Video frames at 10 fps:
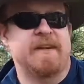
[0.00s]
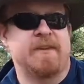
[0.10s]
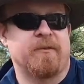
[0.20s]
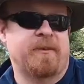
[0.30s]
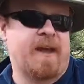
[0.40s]
and
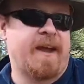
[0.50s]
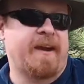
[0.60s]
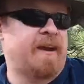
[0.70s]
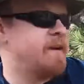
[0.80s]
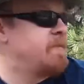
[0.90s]
you're
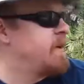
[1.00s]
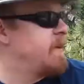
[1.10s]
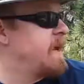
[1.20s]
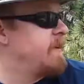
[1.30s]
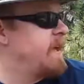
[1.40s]
relying on it for your
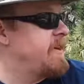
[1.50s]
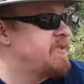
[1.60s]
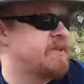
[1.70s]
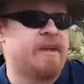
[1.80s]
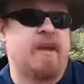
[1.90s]

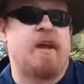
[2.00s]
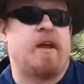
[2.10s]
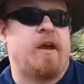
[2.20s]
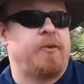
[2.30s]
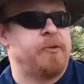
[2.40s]
navigation,
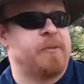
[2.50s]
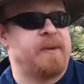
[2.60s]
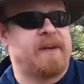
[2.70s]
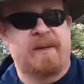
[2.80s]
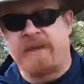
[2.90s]
you could be in a lot of